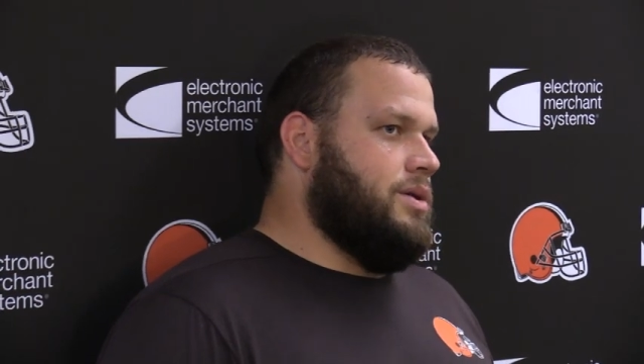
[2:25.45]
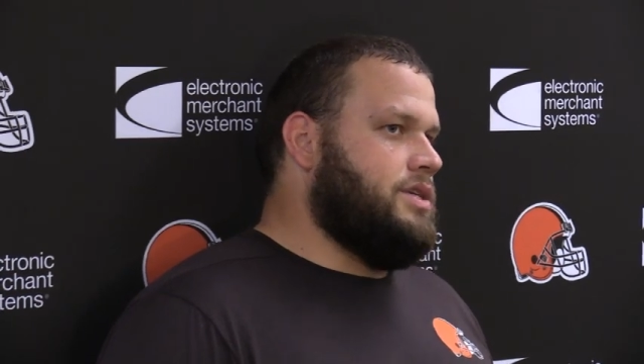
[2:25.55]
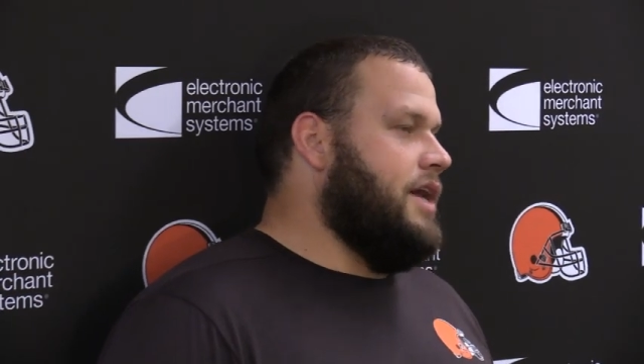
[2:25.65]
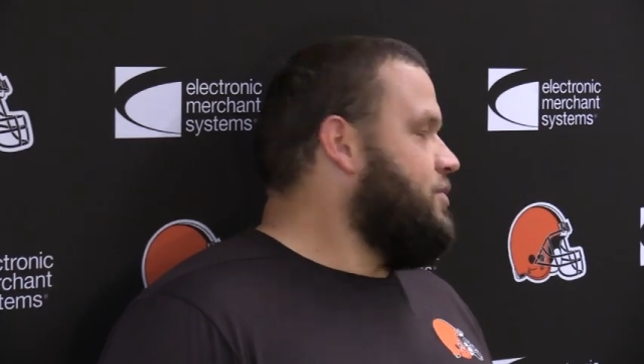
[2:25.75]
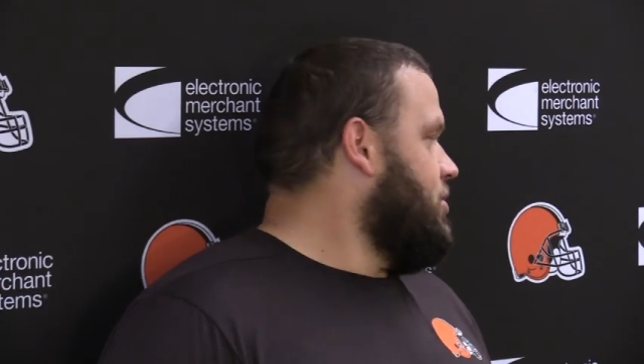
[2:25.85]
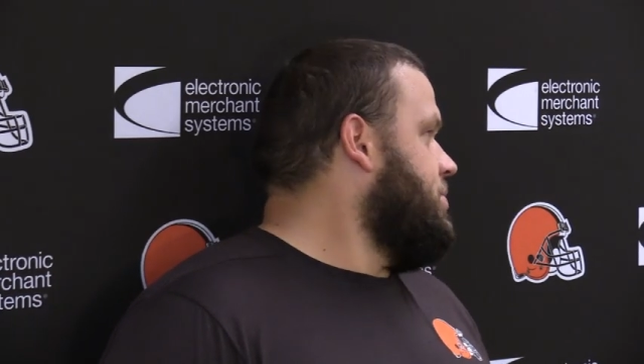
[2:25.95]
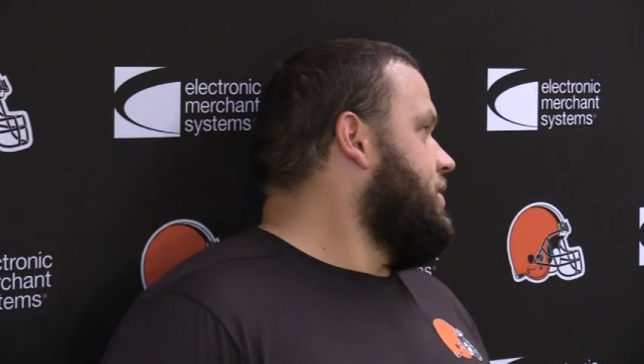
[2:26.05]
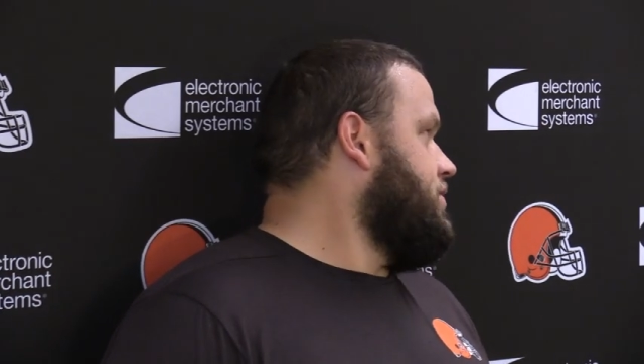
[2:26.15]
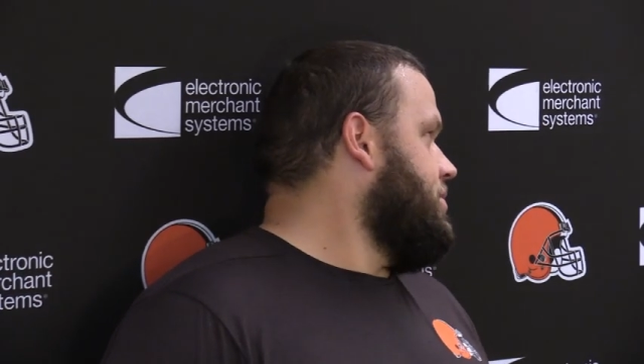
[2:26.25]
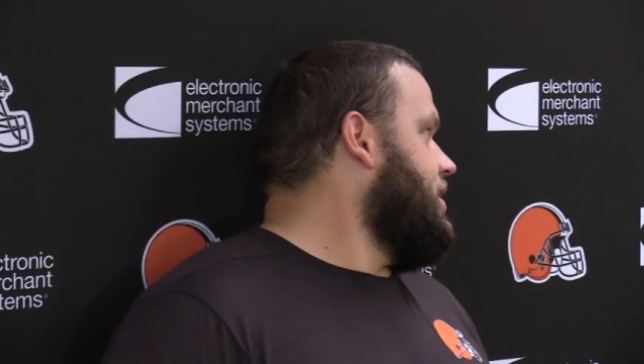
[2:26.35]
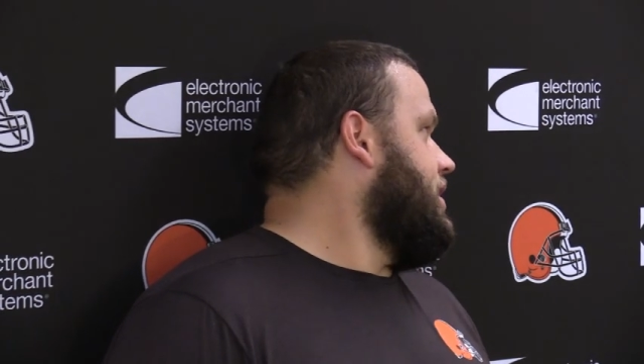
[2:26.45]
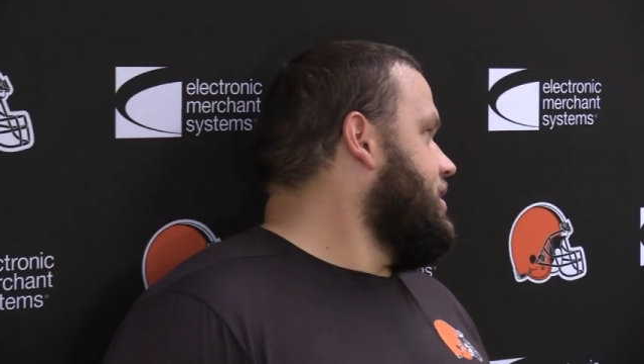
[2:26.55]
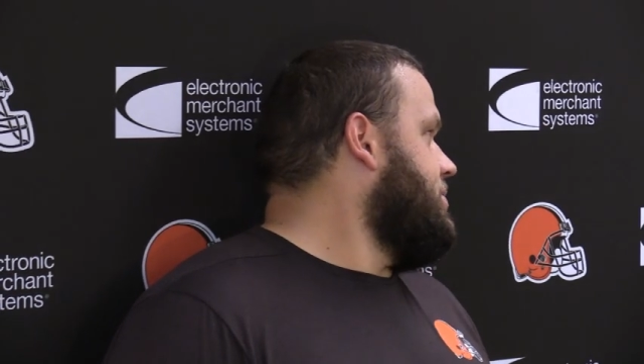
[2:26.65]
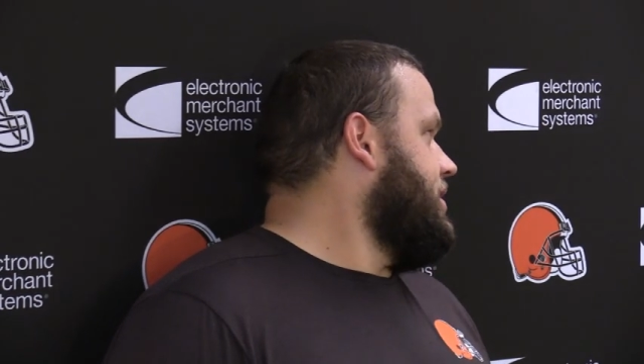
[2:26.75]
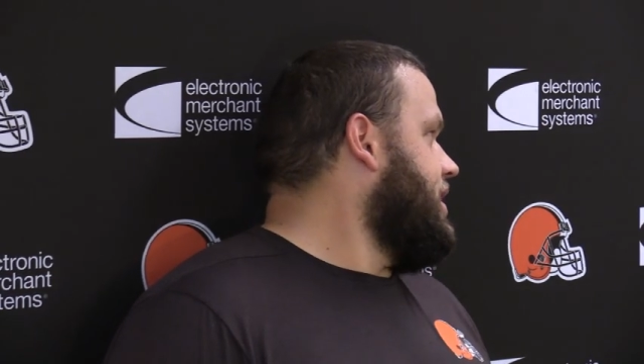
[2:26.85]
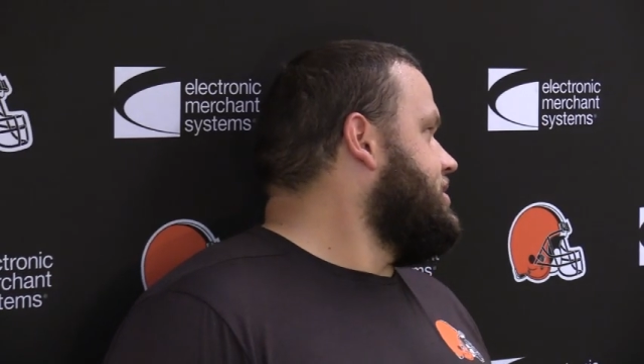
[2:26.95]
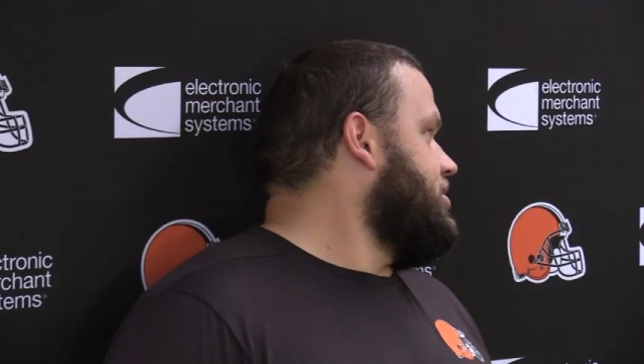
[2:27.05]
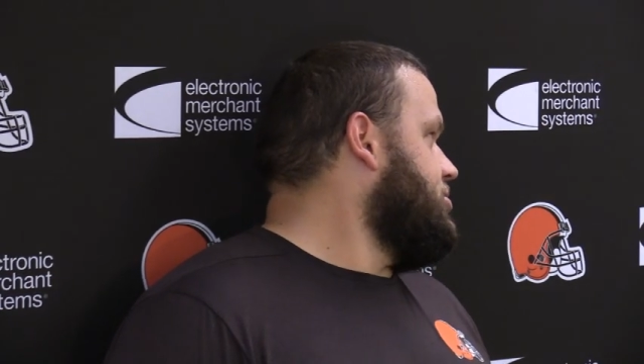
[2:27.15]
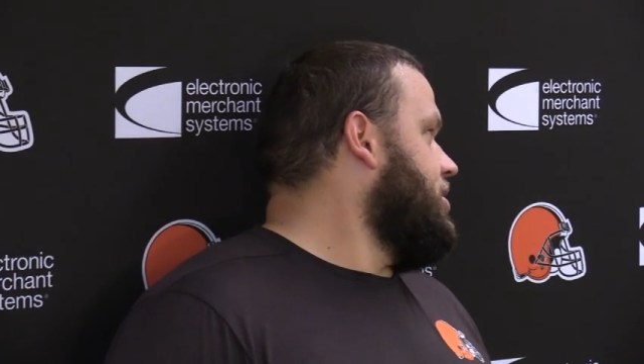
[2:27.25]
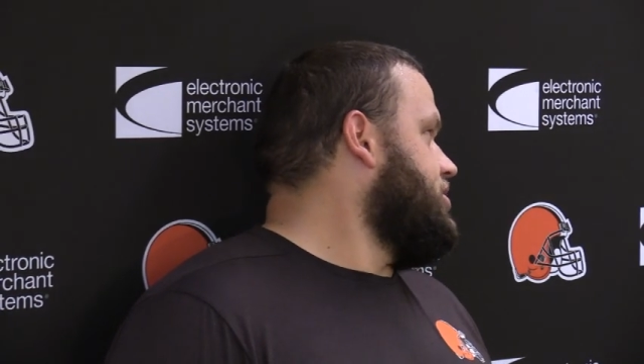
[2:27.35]
tough it would be for me to be in that
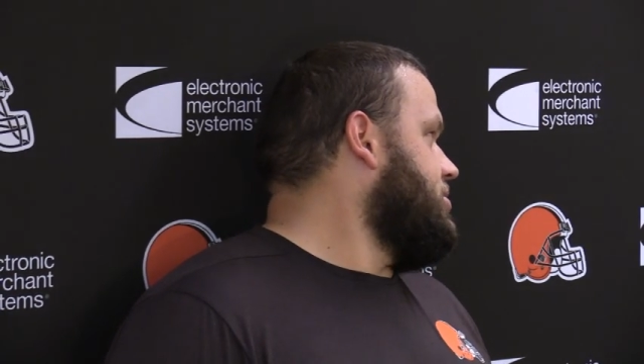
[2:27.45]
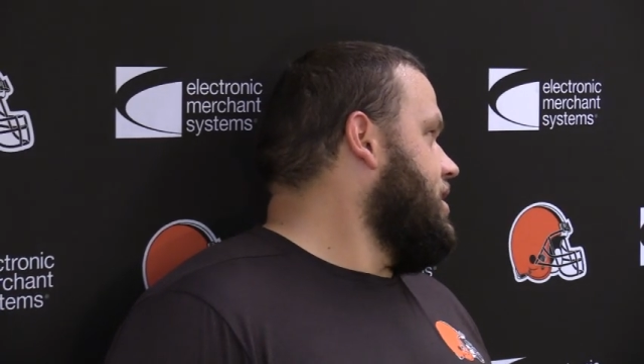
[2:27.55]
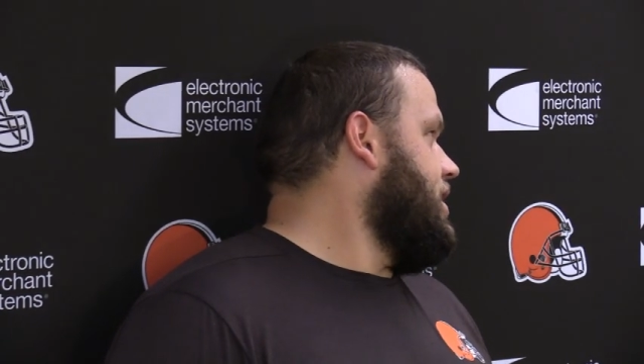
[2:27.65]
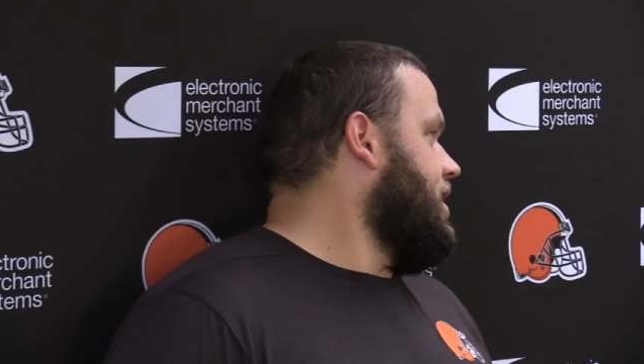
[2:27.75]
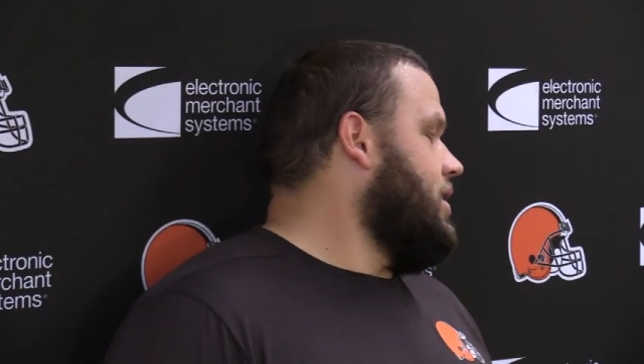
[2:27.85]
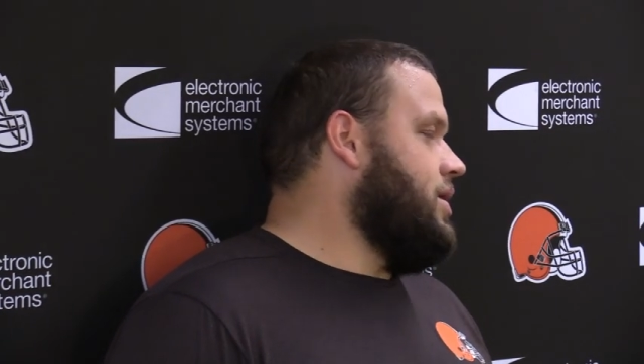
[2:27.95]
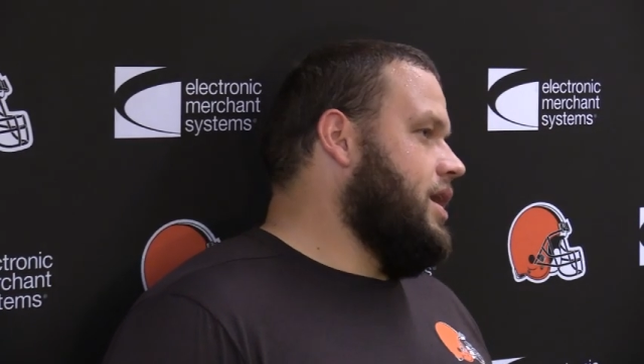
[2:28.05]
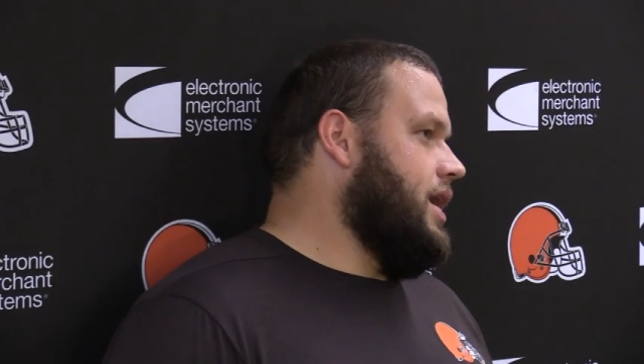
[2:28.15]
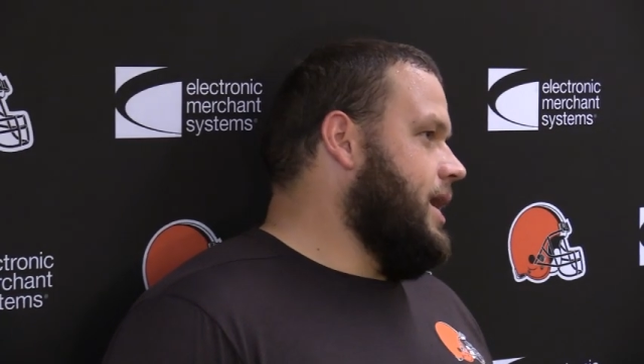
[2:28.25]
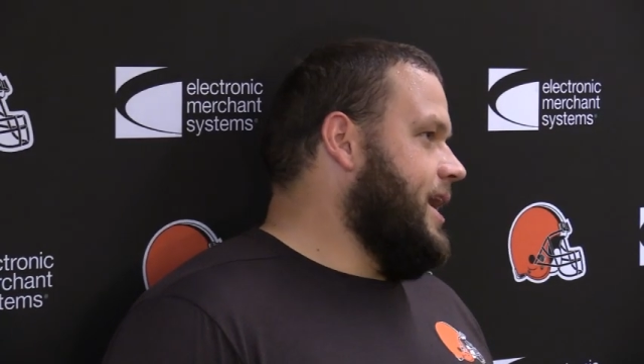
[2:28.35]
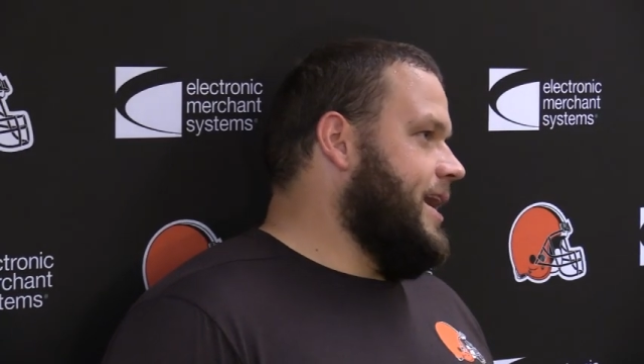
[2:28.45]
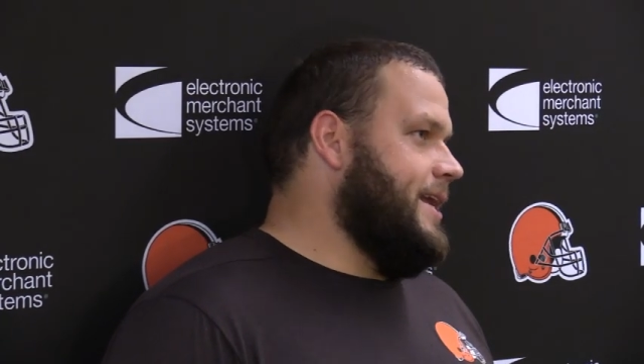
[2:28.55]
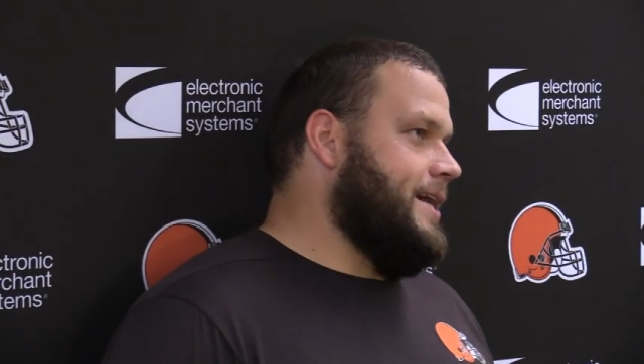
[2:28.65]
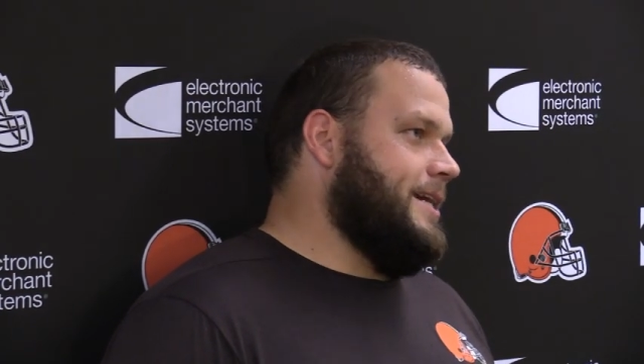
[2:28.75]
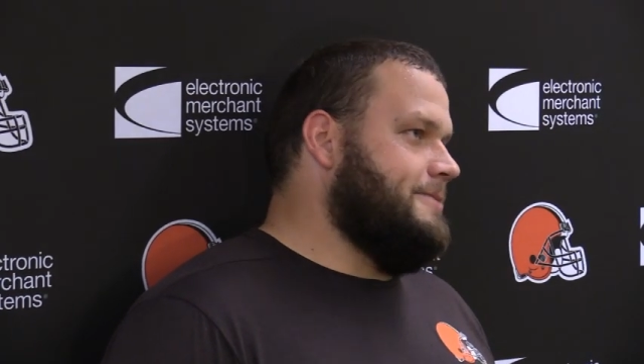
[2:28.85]
situation right now, and